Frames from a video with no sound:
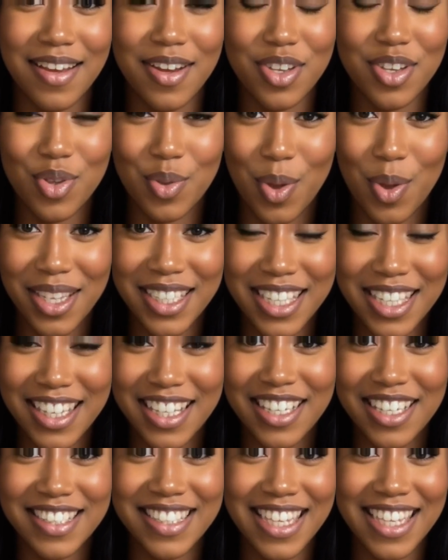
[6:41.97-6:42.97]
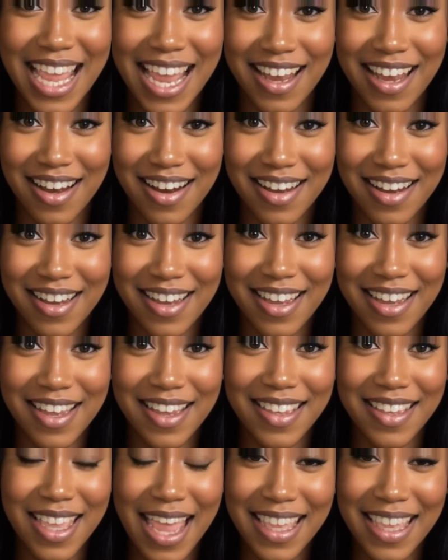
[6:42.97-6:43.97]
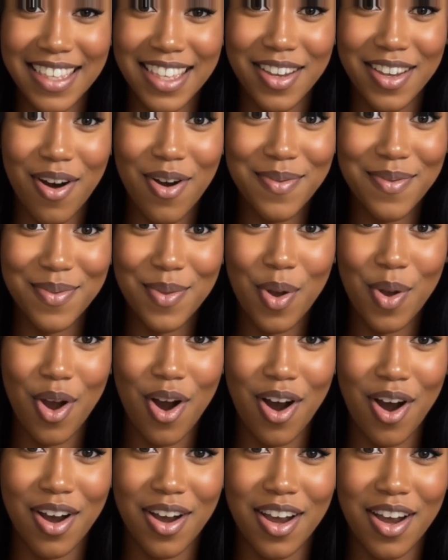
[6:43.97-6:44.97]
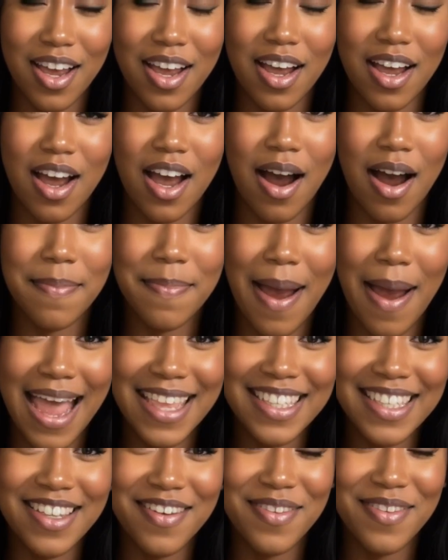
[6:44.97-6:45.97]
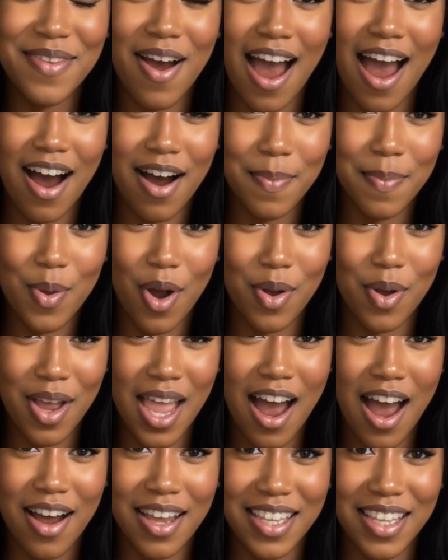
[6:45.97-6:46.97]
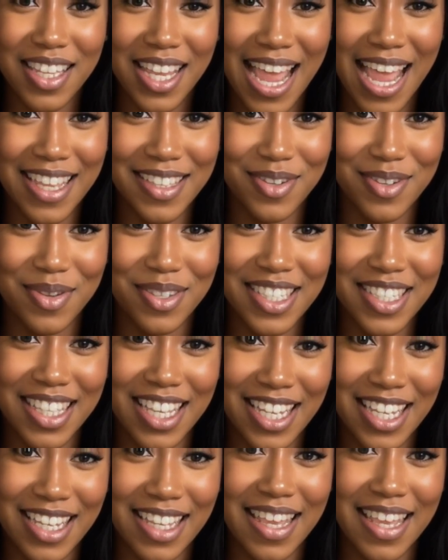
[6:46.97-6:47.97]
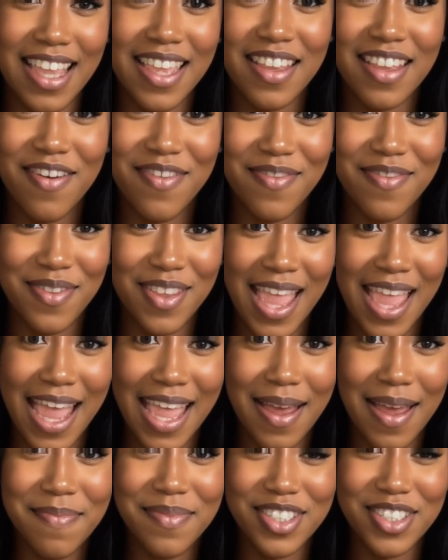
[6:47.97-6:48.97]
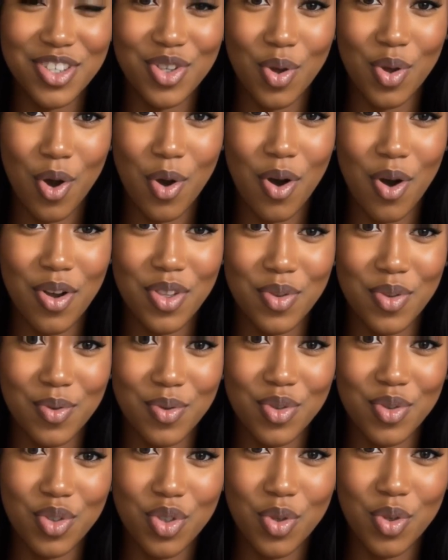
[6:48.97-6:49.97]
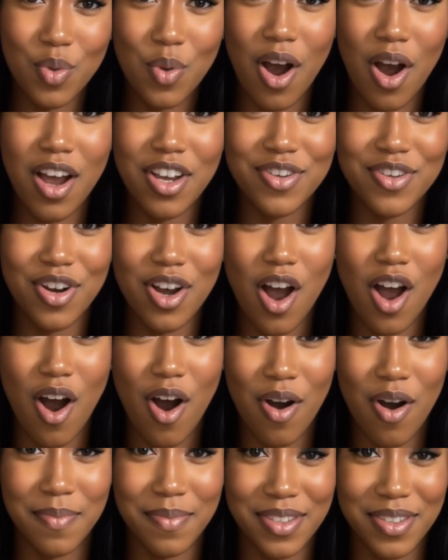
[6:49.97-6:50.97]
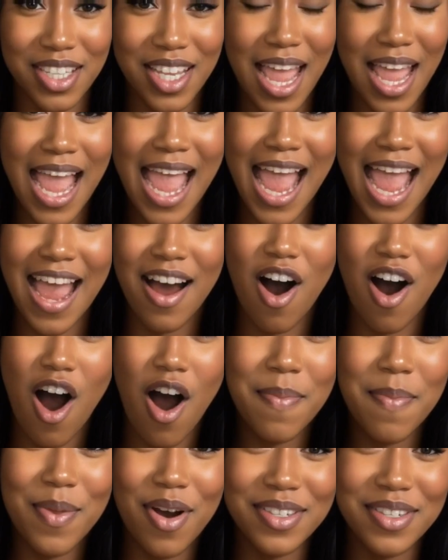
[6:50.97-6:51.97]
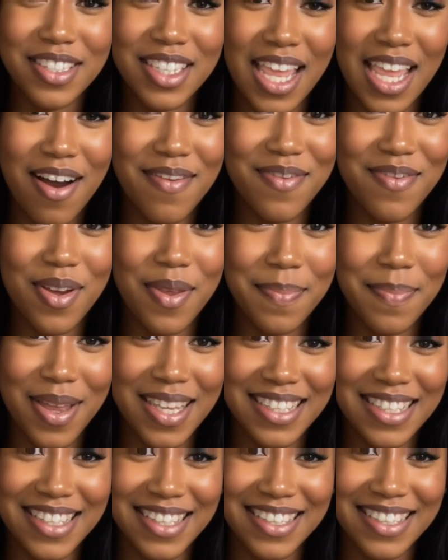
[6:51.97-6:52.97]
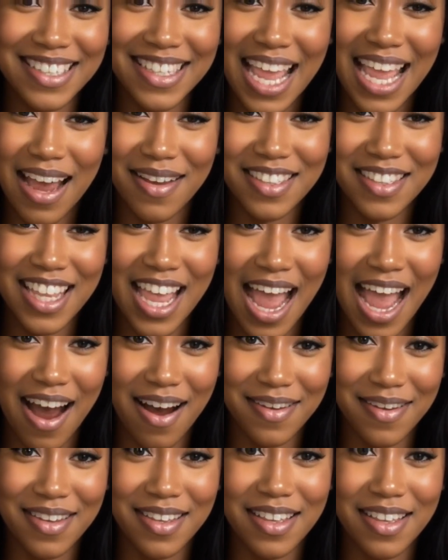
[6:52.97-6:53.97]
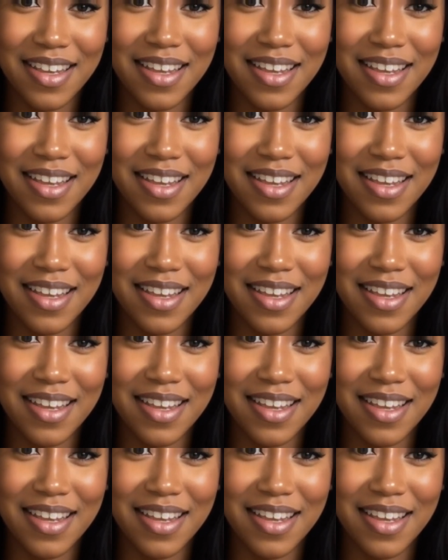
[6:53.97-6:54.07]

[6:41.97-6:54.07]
20 years later, 1904, a massive fire broke out in Yazoo City. The flames tore through 200 homes and almost every business downtown.